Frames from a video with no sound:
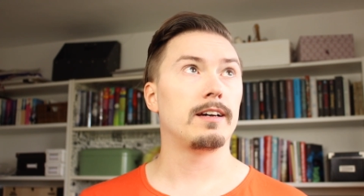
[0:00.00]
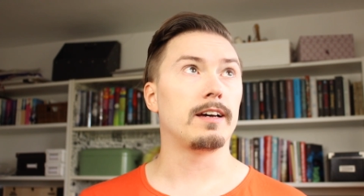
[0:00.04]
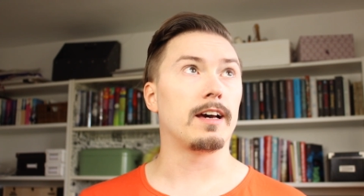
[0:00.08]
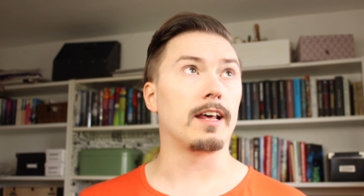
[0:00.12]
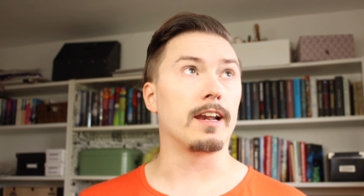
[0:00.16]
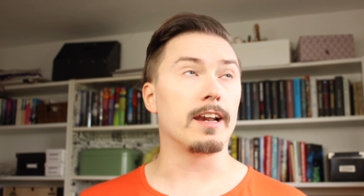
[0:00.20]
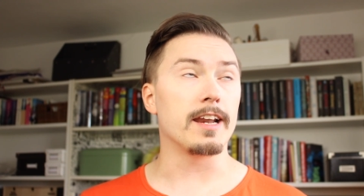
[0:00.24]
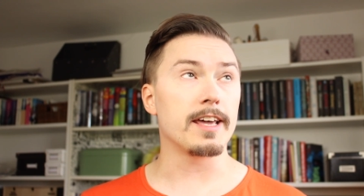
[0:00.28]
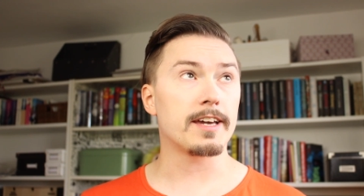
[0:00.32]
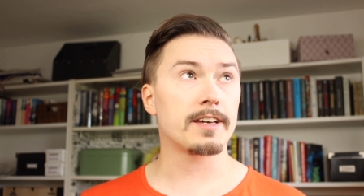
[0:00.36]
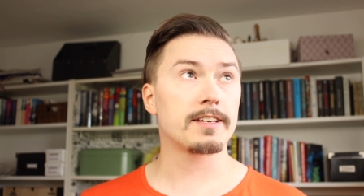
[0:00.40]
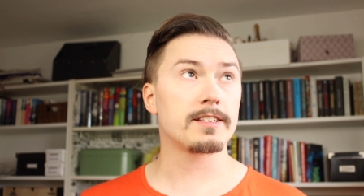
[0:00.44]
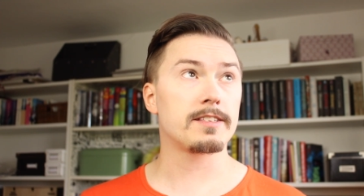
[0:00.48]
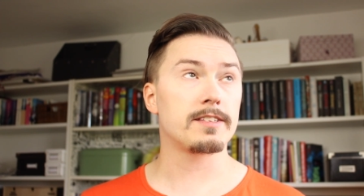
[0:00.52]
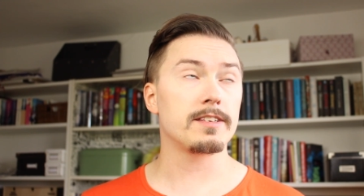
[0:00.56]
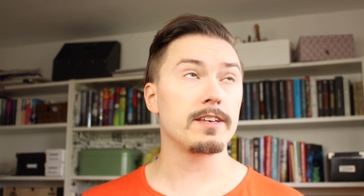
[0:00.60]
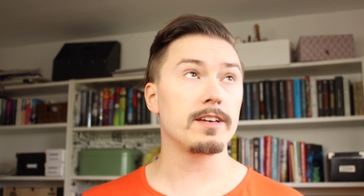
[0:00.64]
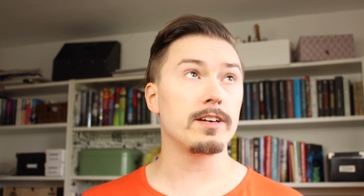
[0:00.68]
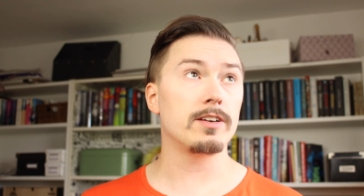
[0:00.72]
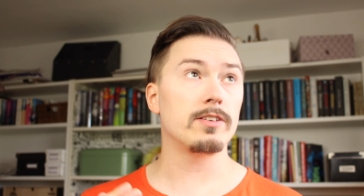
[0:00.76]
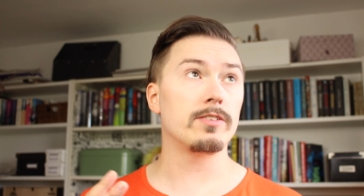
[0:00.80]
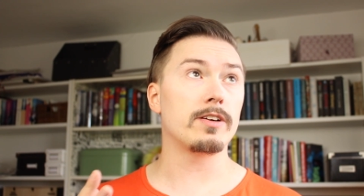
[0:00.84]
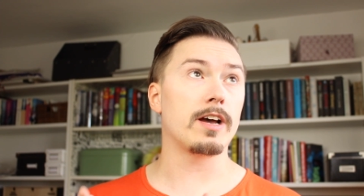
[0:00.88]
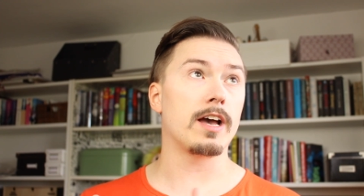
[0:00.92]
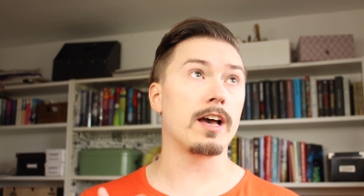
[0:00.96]

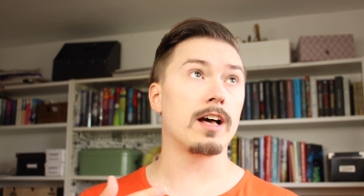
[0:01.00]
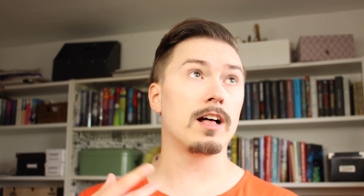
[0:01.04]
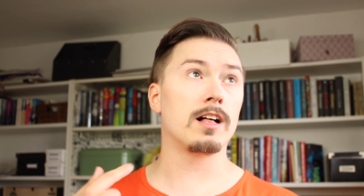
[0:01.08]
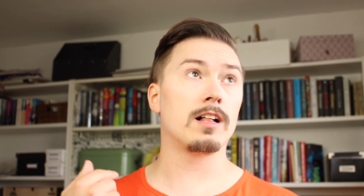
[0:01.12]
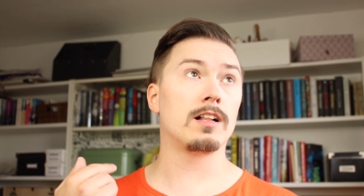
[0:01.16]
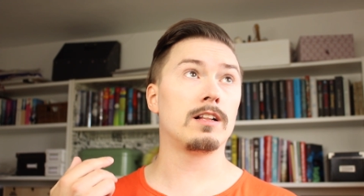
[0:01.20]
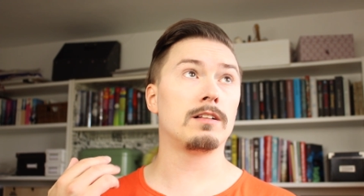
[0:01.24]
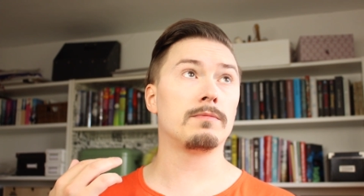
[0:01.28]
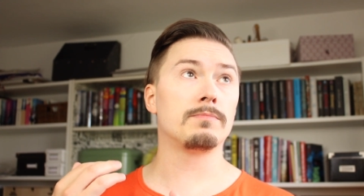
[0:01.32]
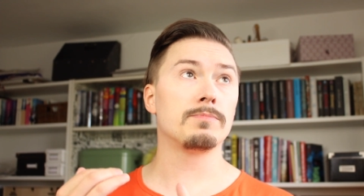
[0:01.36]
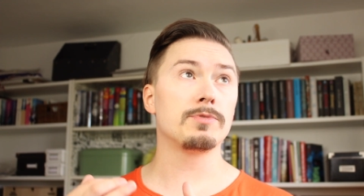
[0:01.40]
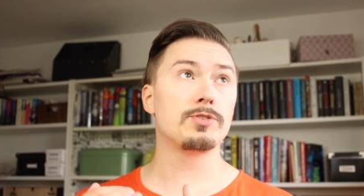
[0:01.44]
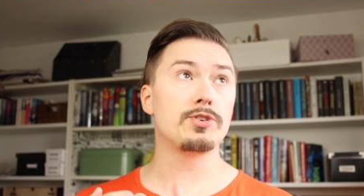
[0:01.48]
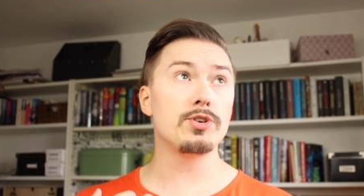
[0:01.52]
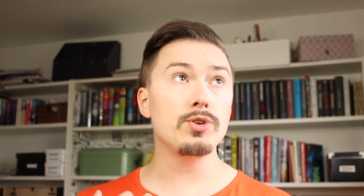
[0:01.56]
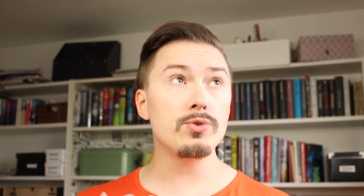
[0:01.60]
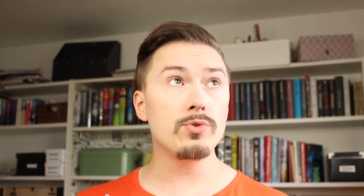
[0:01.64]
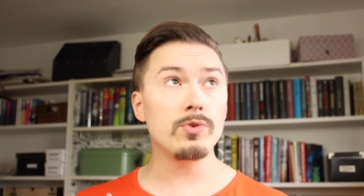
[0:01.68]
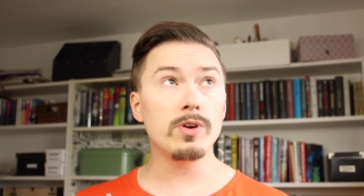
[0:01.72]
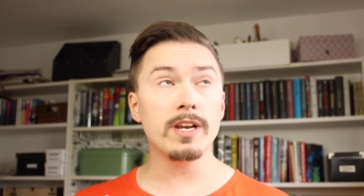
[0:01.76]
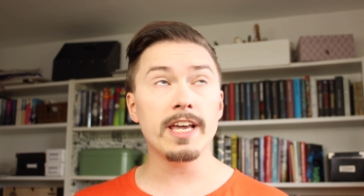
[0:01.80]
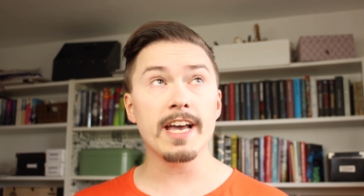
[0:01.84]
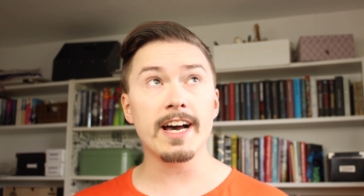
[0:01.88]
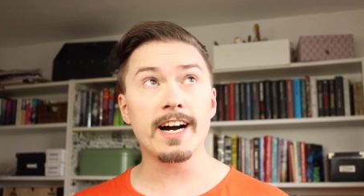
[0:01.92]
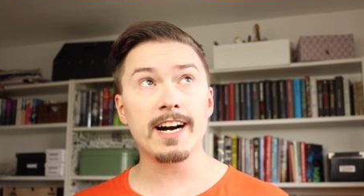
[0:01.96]
Elixir, Elm,
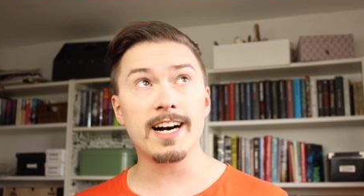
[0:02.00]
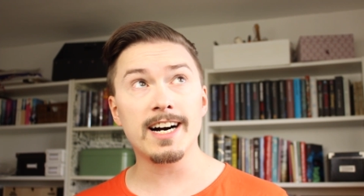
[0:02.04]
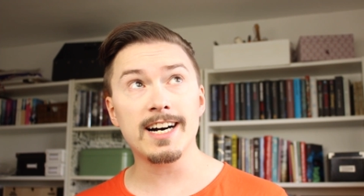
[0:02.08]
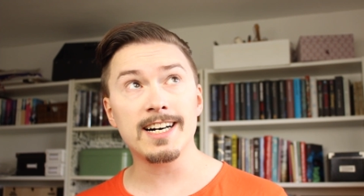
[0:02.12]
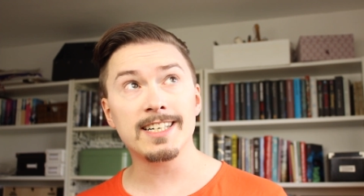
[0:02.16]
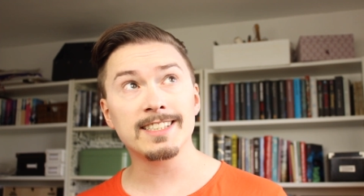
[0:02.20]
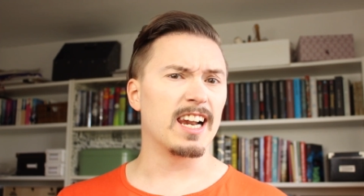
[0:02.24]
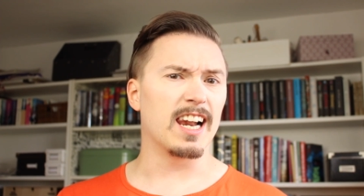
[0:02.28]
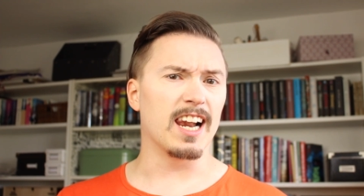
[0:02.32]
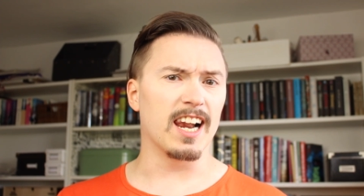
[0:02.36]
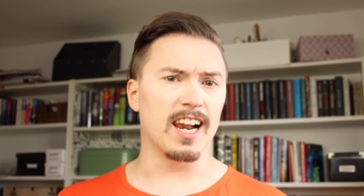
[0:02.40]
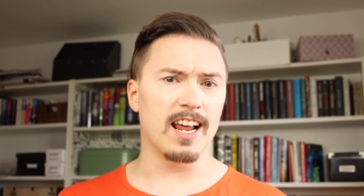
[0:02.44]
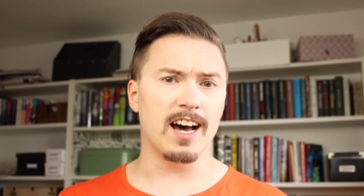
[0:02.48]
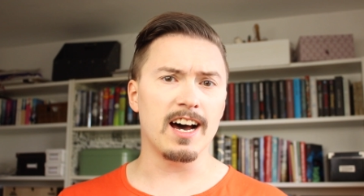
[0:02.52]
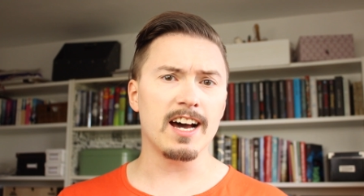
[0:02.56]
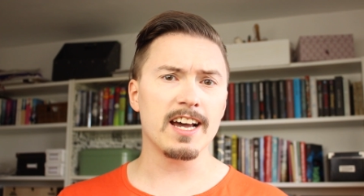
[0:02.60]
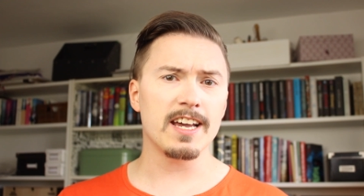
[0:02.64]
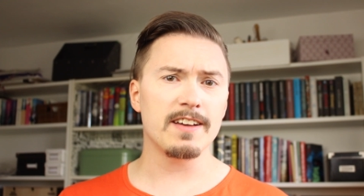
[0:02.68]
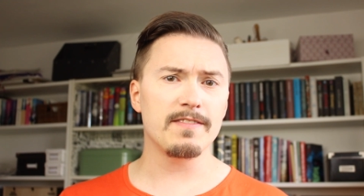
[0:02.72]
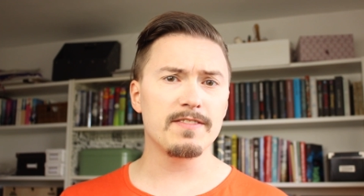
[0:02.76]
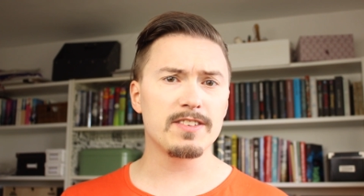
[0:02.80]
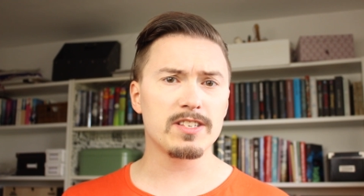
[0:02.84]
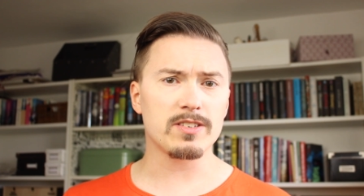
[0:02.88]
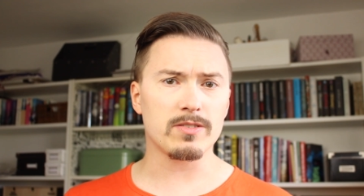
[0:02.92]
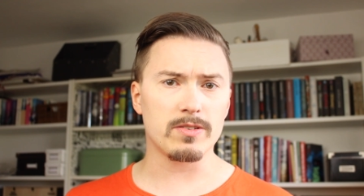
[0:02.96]
Julia,
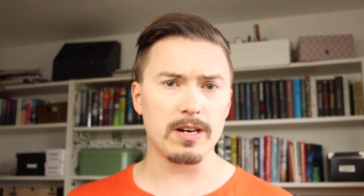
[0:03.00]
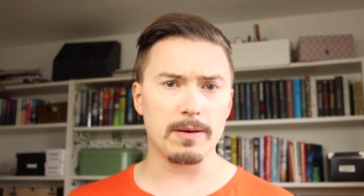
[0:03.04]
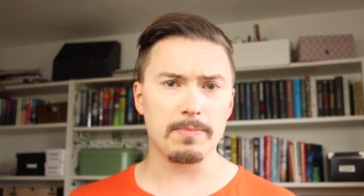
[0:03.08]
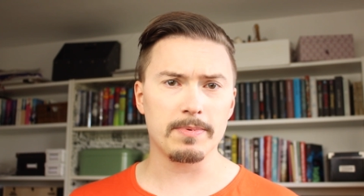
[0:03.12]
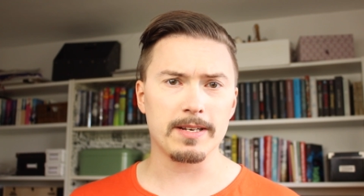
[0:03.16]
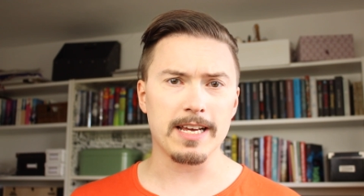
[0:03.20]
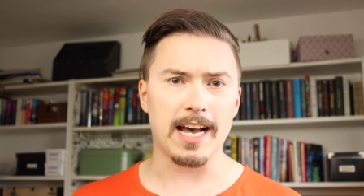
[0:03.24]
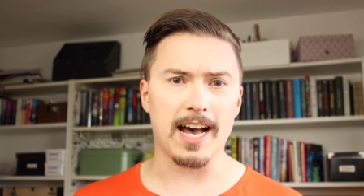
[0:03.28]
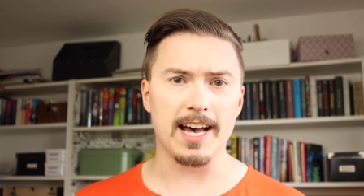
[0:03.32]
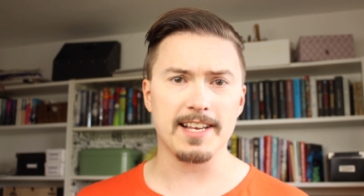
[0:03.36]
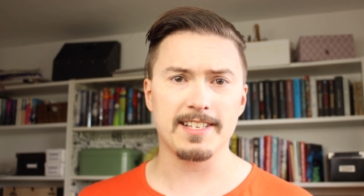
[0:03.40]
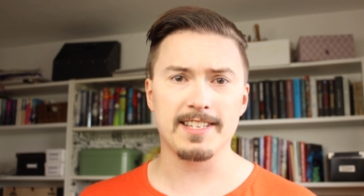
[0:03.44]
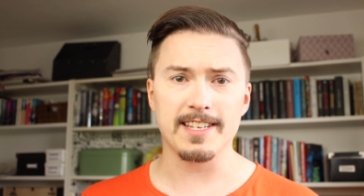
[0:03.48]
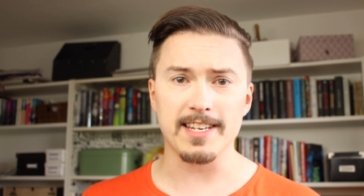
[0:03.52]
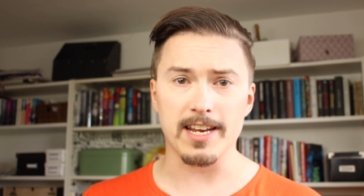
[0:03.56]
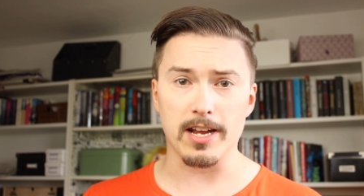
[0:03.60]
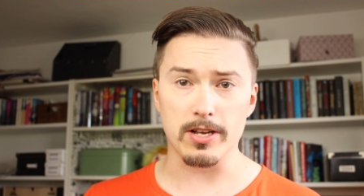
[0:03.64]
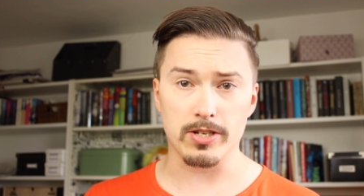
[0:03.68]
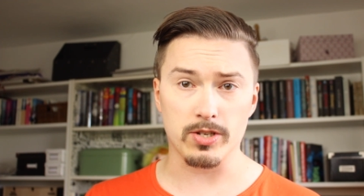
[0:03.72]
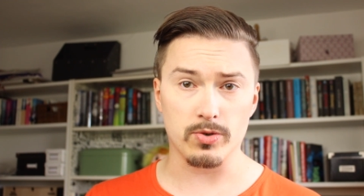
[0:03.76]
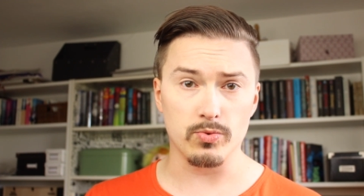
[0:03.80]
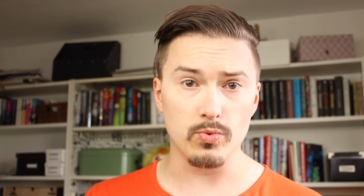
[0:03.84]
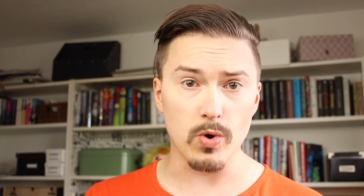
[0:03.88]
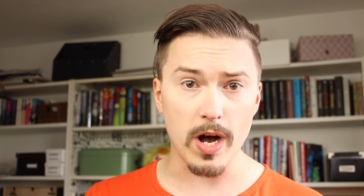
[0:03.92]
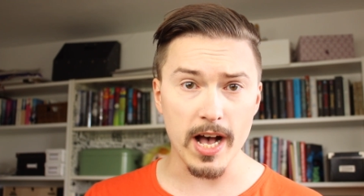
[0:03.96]
LiveScript has it
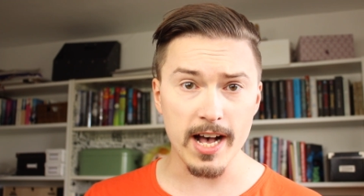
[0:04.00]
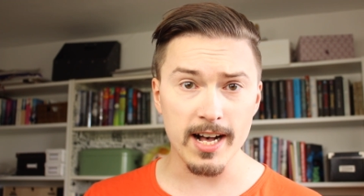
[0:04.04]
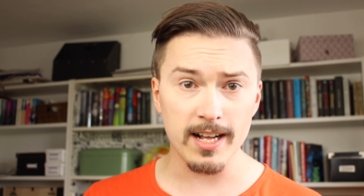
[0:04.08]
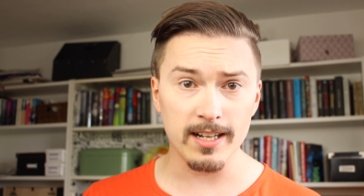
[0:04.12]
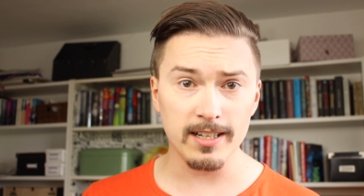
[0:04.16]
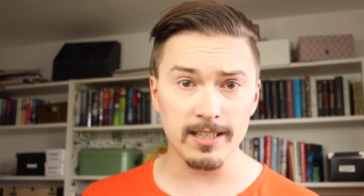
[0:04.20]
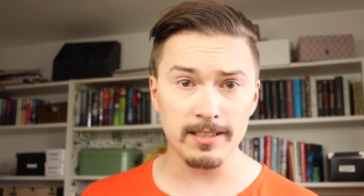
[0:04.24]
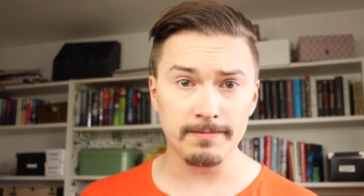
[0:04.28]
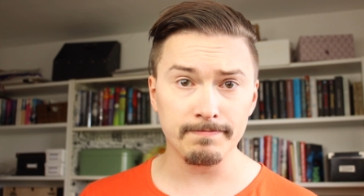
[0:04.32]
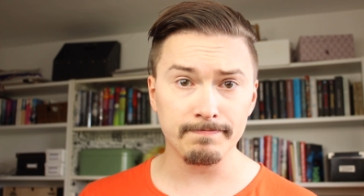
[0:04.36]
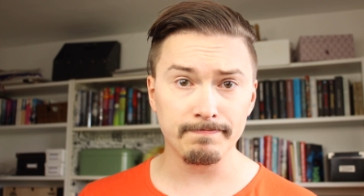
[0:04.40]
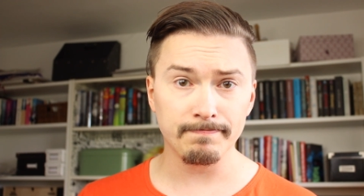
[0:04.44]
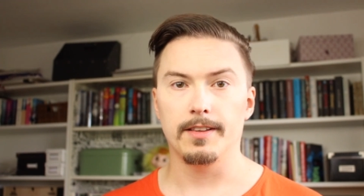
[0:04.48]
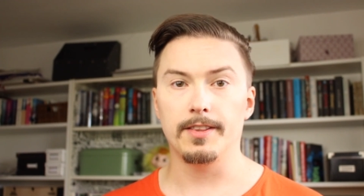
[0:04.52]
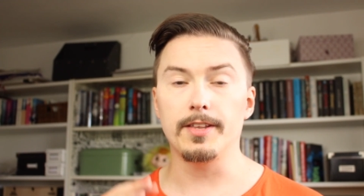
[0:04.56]
as well.